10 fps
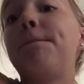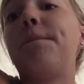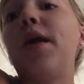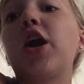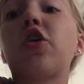
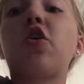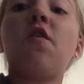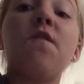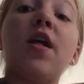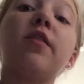But
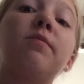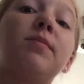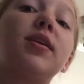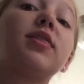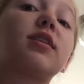go follow
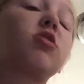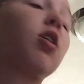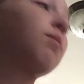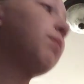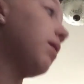me. That's
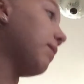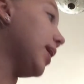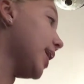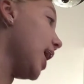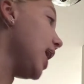all about
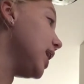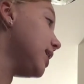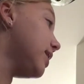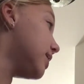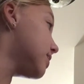my cat.
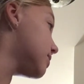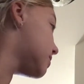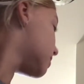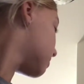He is,